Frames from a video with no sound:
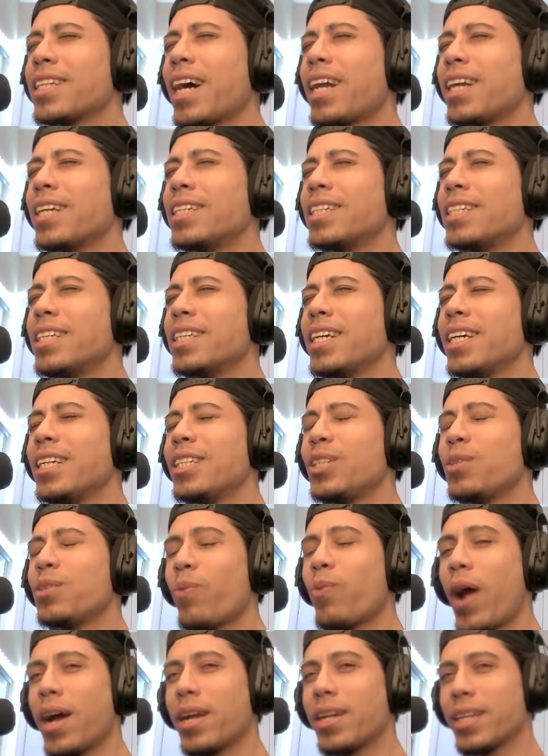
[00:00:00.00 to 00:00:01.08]
gotta just hit you
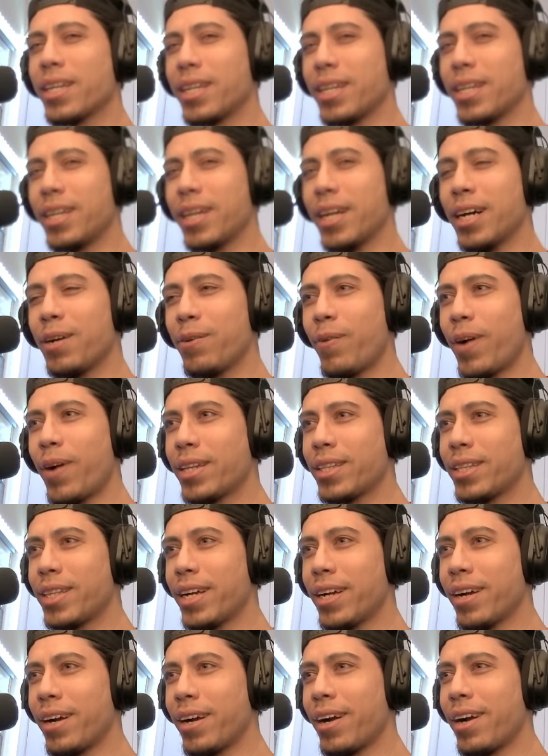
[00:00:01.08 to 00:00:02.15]
right in the gut right
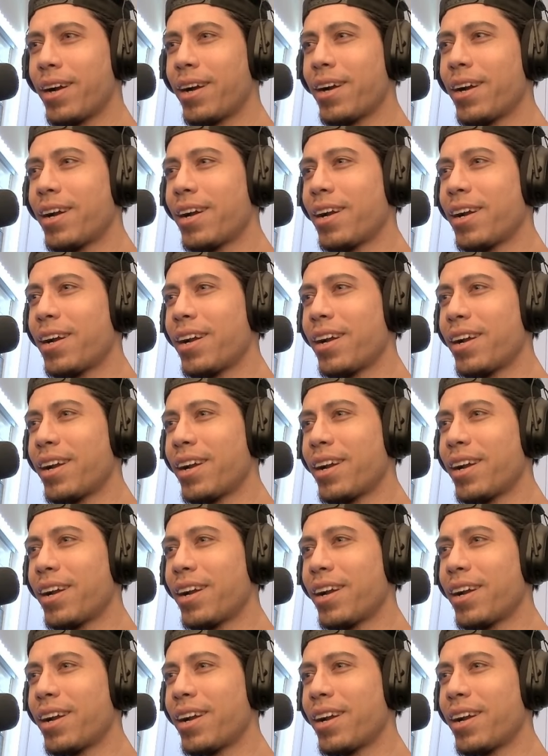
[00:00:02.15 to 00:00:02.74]
there.